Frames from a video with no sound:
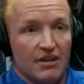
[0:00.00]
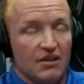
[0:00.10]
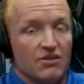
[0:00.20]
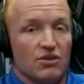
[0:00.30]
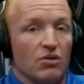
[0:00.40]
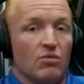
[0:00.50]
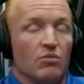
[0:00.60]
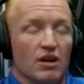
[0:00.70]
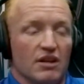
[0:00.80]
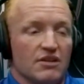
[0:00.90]
So
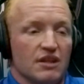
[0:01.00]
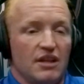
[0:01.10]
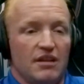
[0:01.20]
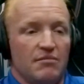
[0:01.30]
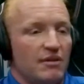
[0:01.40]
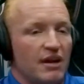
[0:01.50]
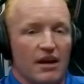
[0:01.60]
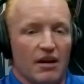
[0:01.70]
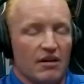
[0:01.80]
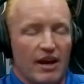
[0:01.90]
what does the
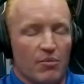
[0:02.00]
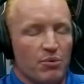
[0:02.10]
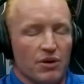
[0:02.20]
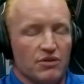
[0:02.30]
airport